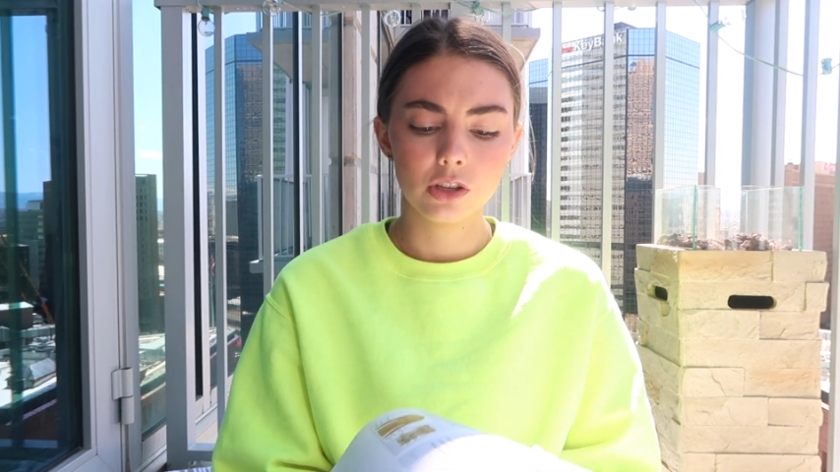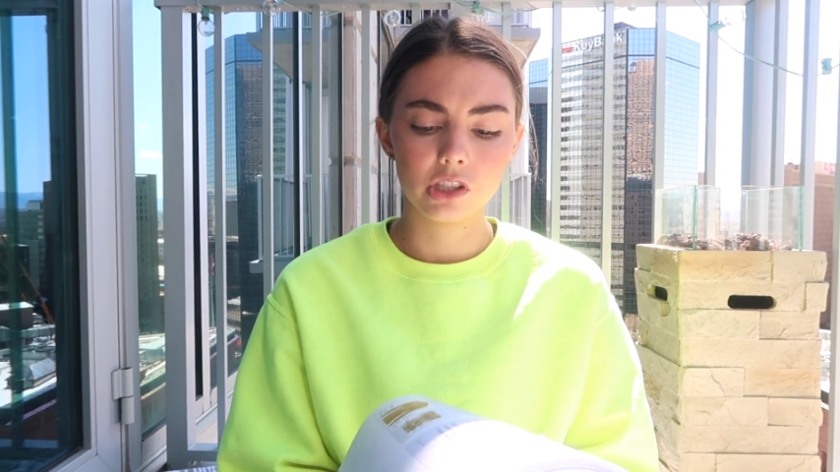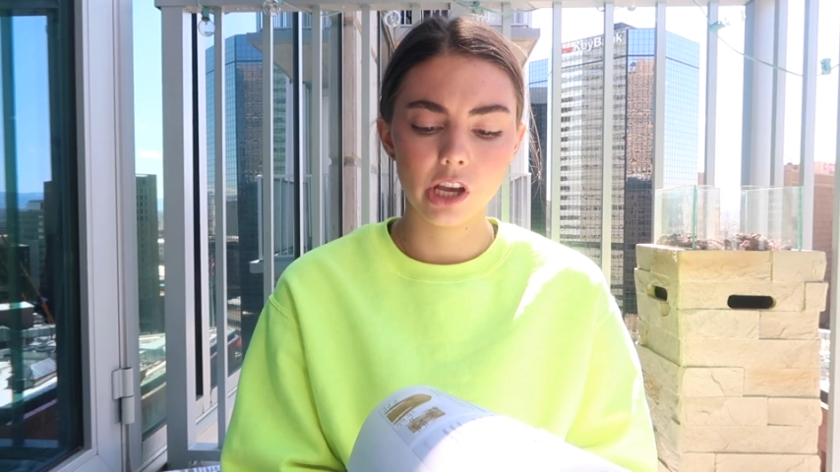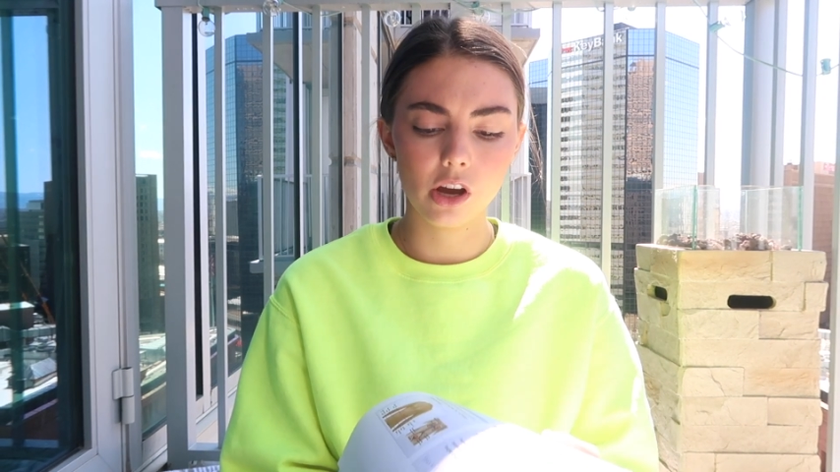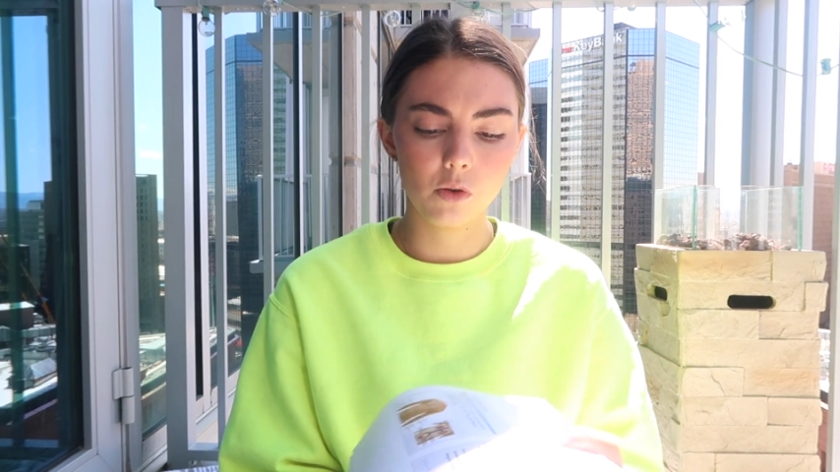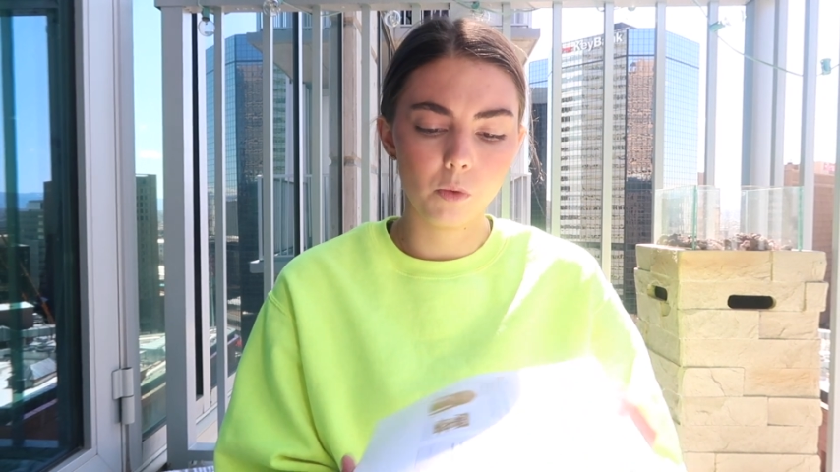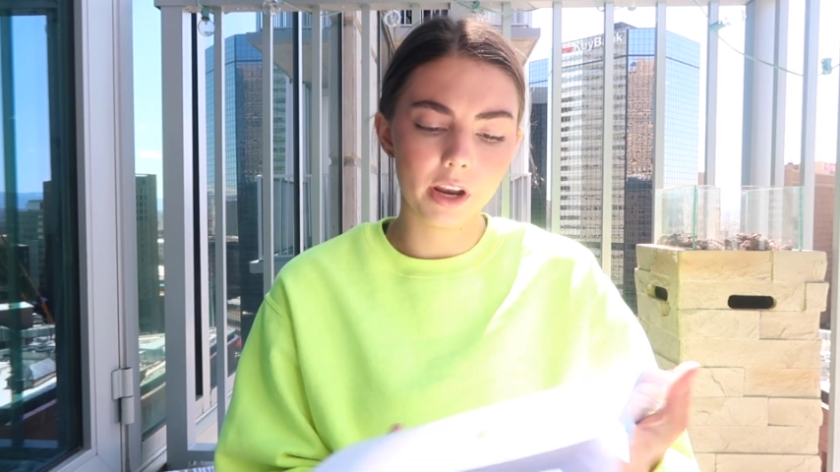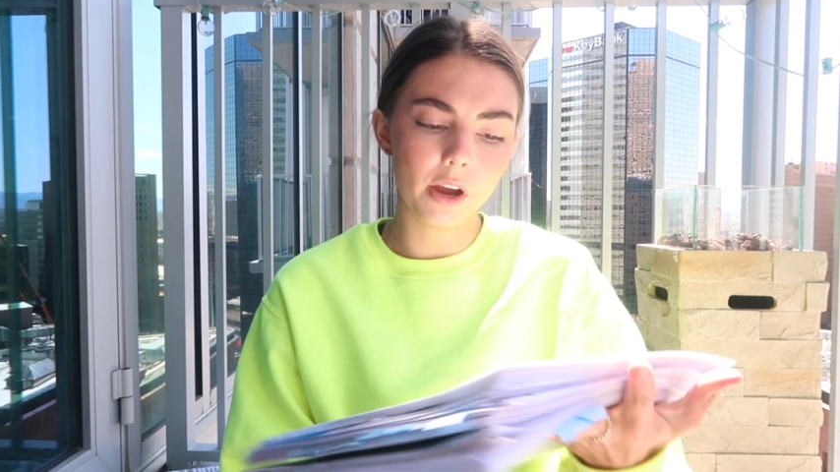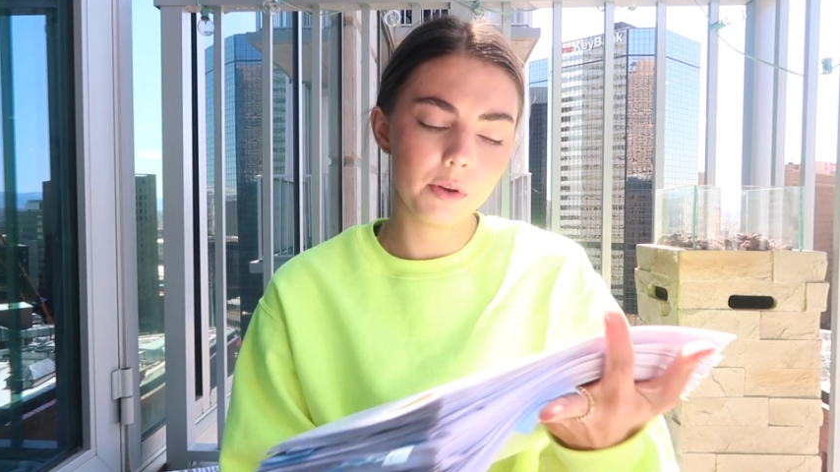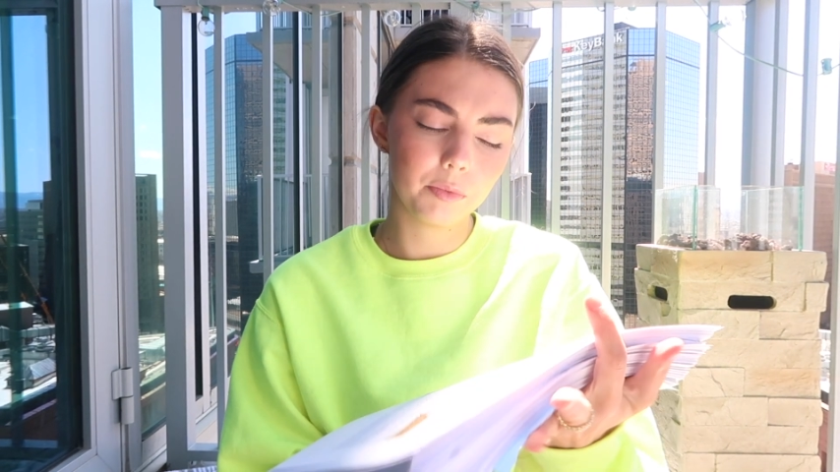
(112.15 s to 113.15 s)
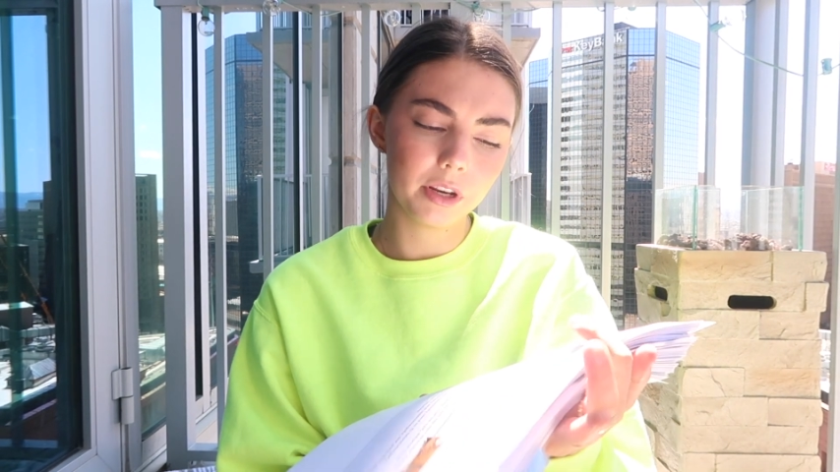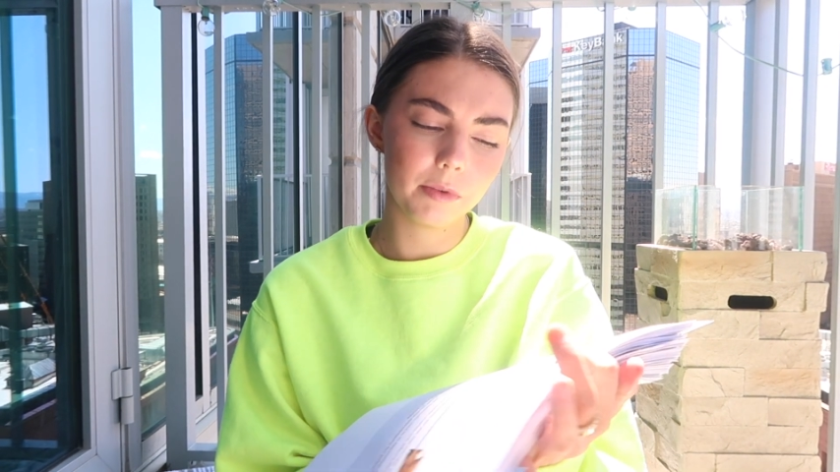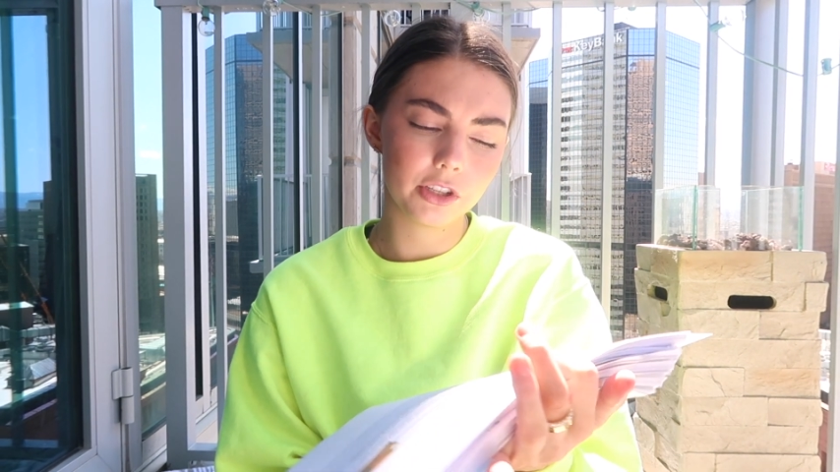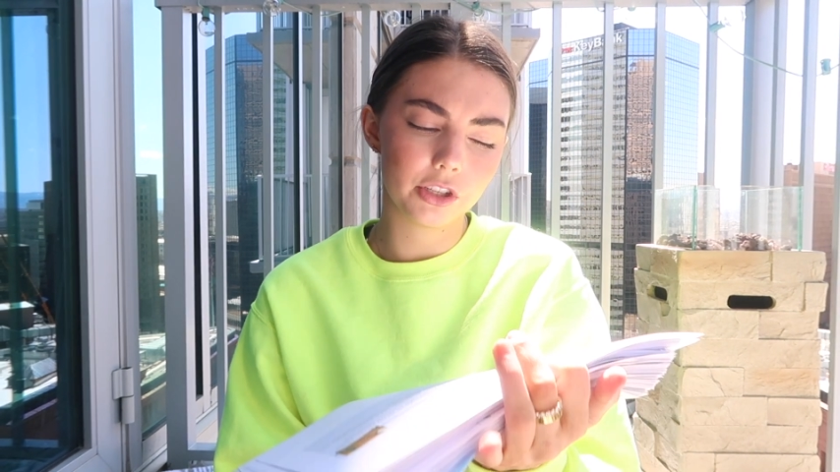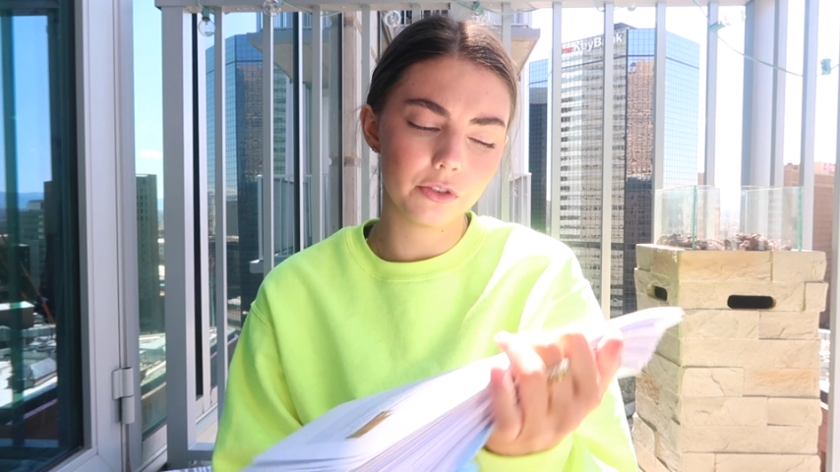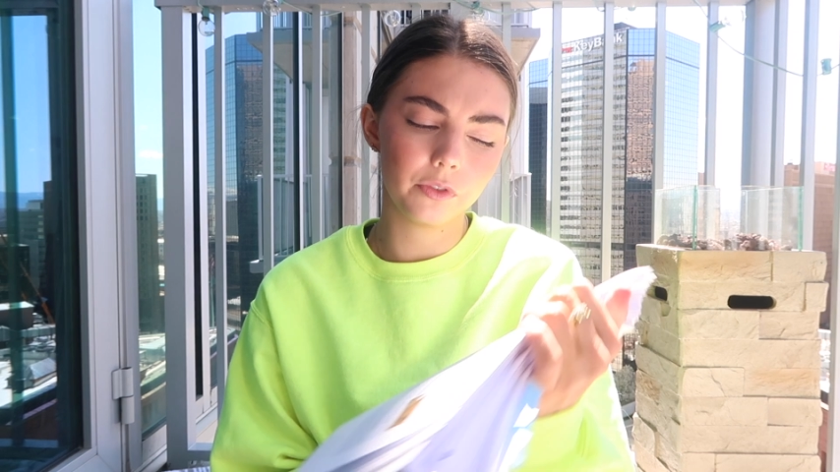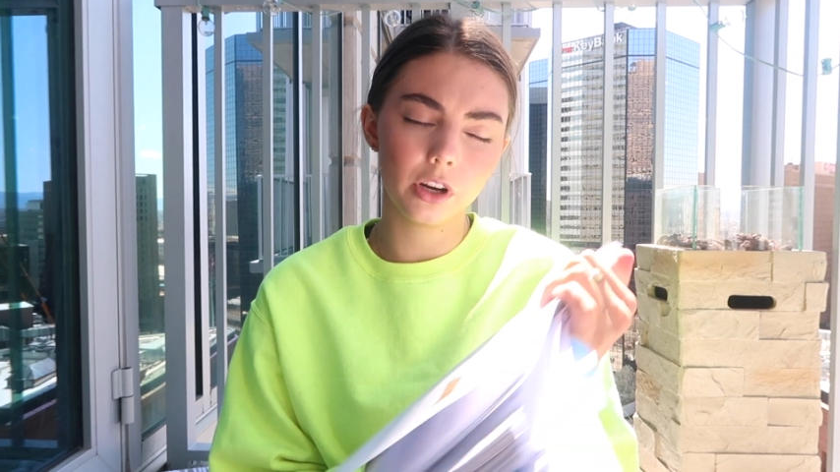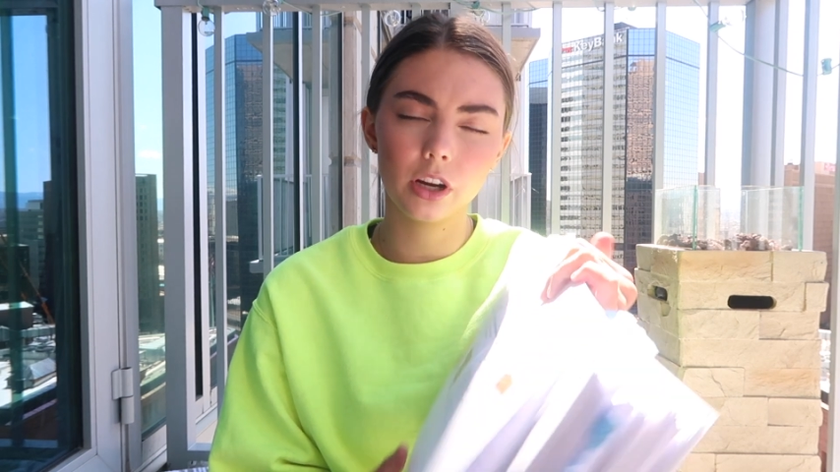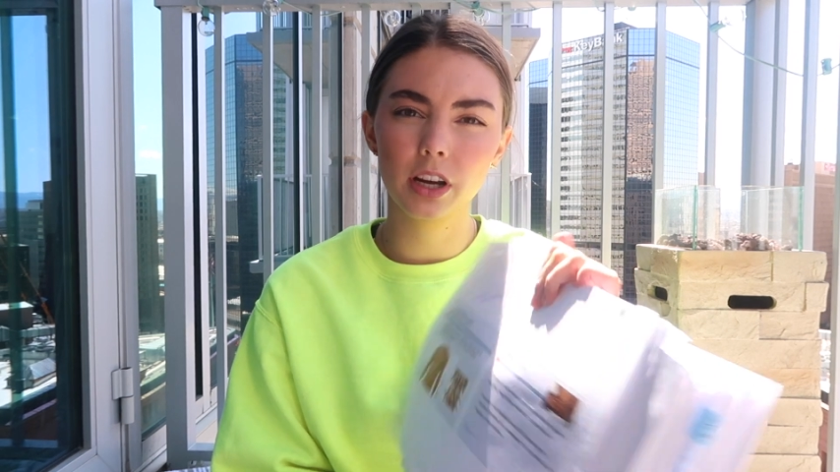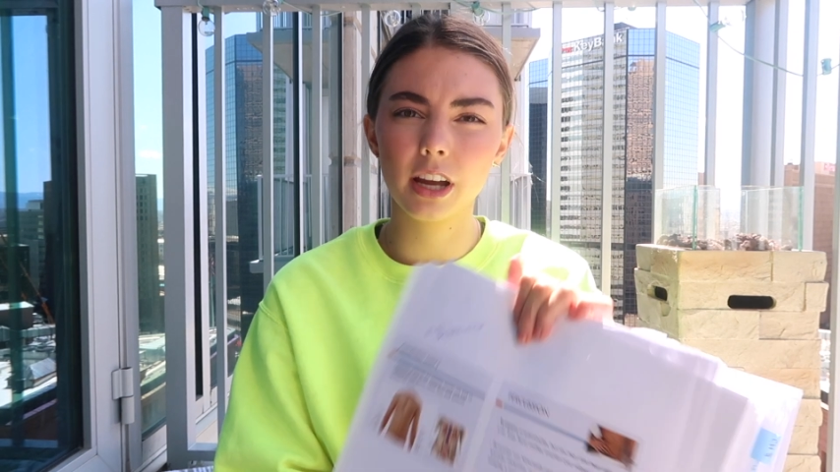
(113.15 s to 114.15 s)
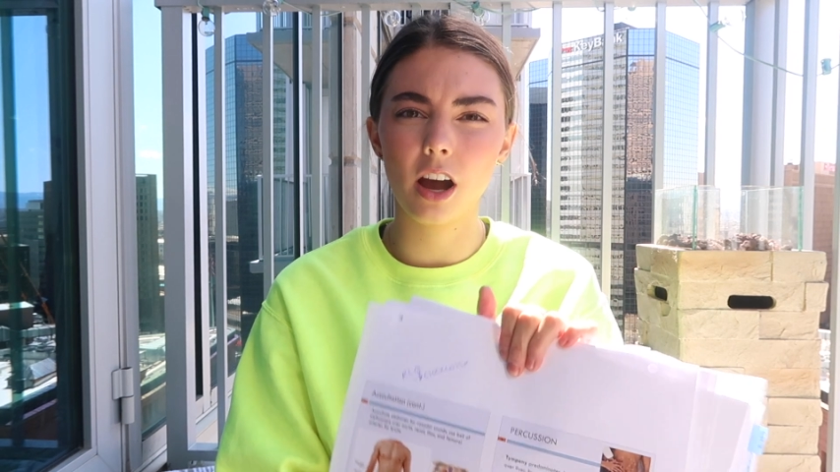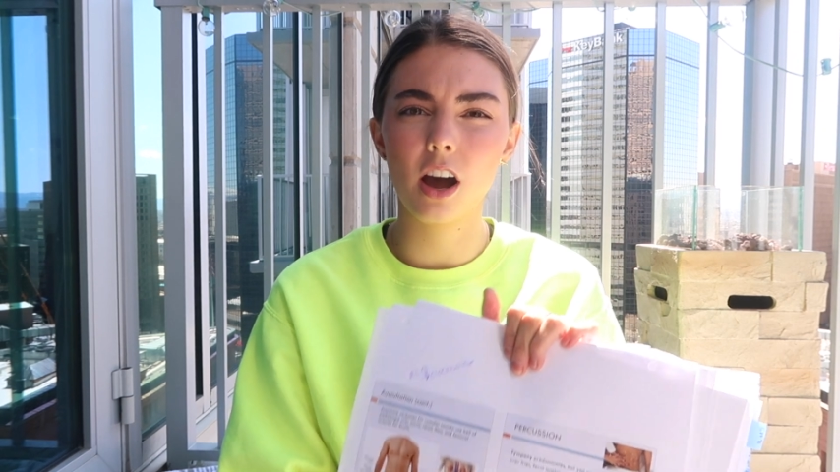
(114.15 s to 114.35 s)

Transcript: So what I would pretty much do for her,